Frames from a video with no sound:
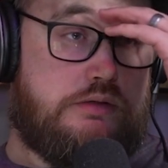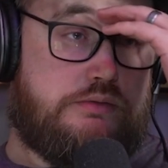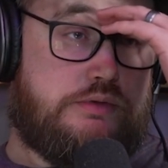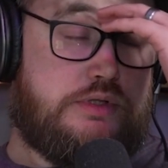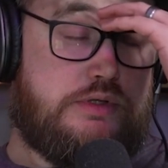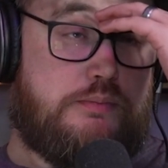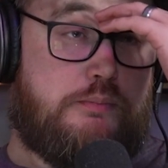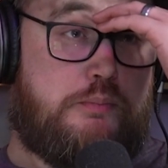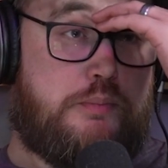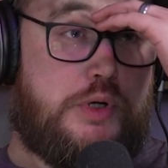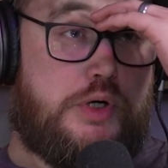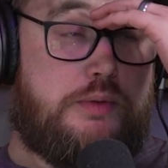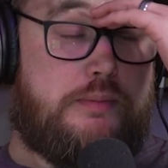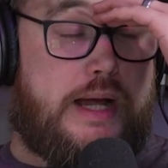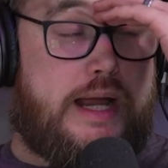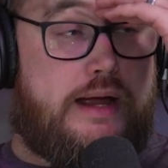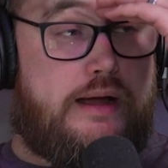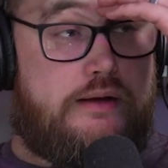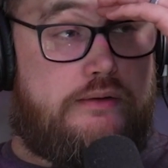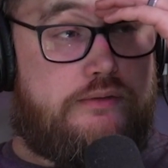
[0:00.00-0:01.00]
just burn
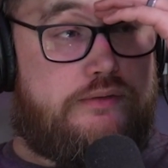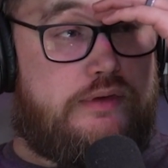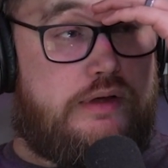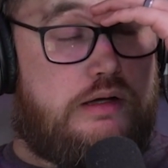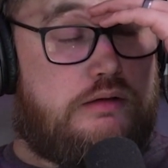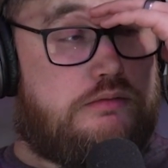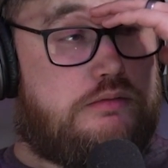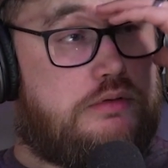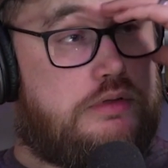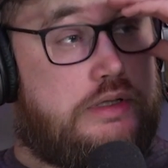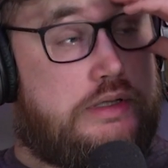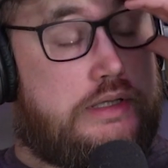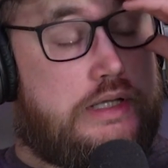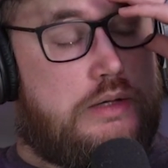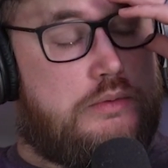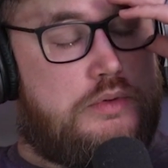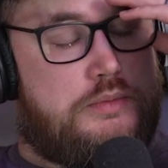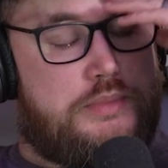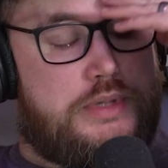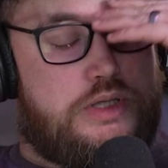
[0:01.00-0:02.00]
my house down. Like,
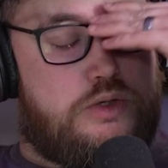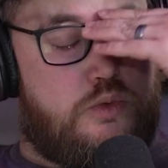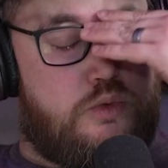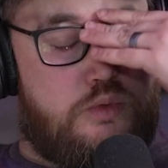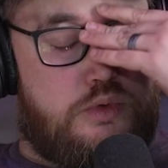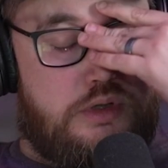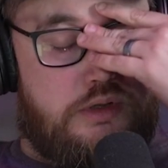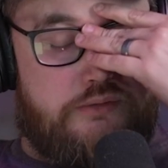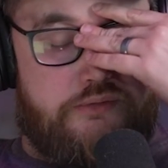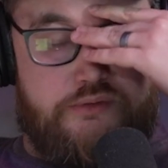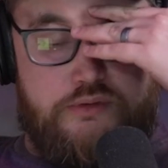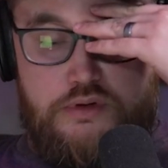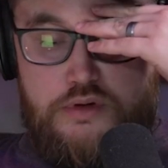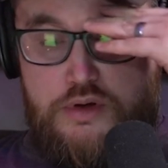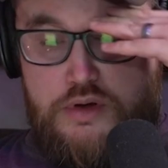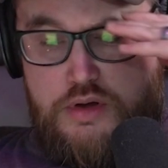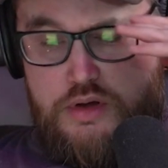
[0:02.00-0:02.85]
that would be the worst.